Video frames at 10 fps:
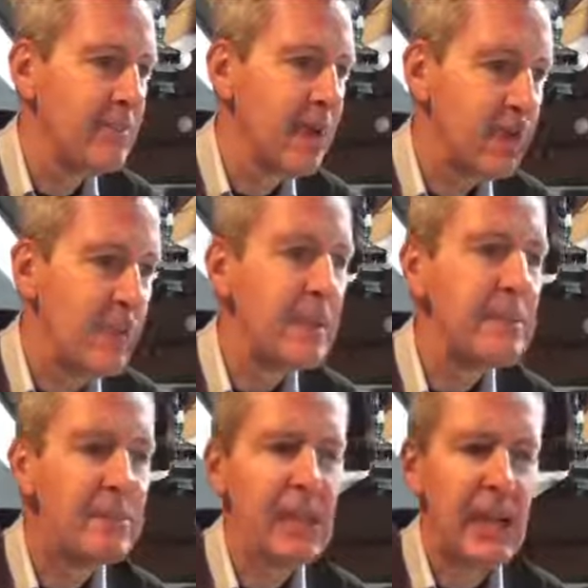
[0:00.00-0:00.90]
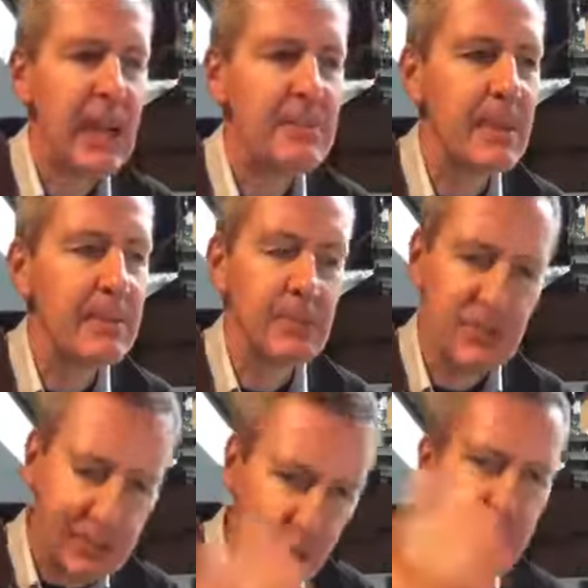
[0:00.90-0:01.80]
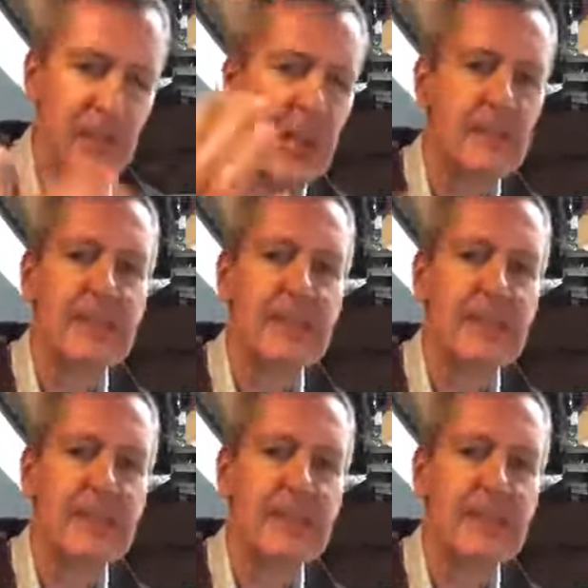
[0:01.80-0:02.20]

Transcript: but we'll be proclaiming, still proclaiming,